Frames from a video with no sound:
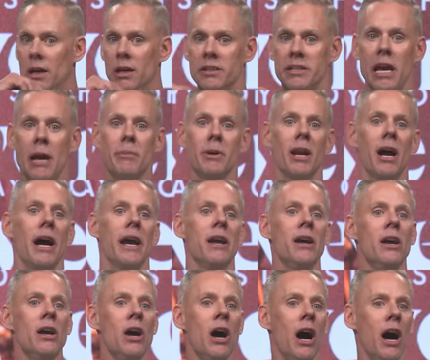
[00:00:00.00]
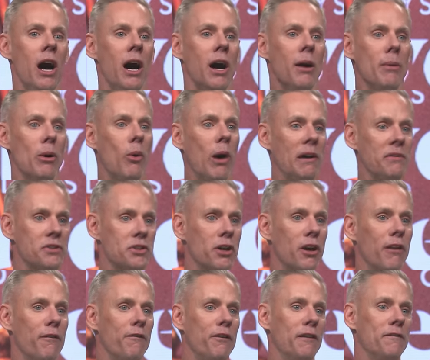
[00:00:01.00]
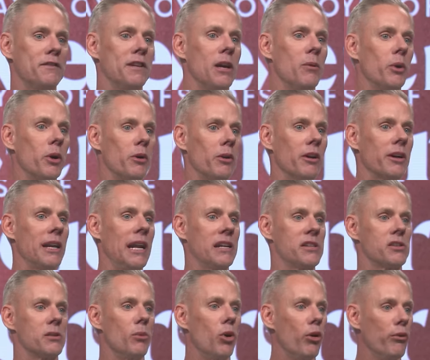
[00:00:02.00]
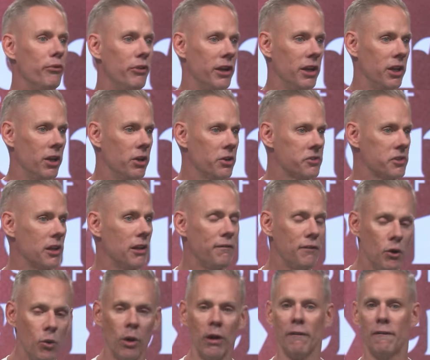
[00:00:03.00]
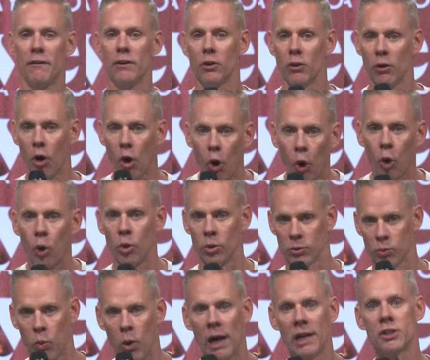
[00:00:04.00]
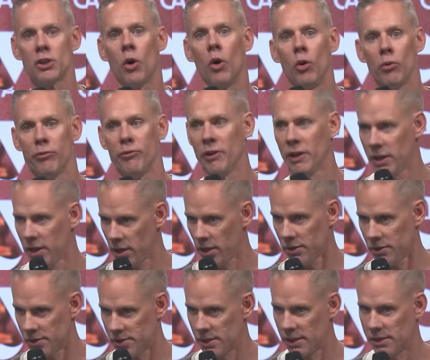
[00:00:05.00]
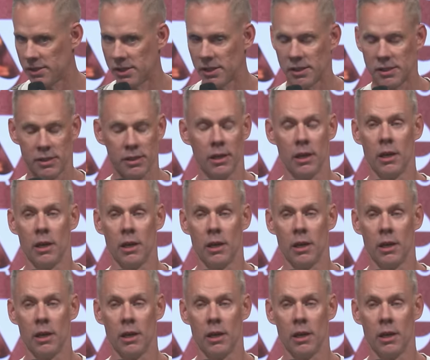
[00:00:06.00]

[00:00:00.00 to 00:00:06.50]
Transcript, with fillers: Tammy and I, uh, my wife's turning 50, and we were looking at some old videos. And if you want to feel old, watch old videos. It's just,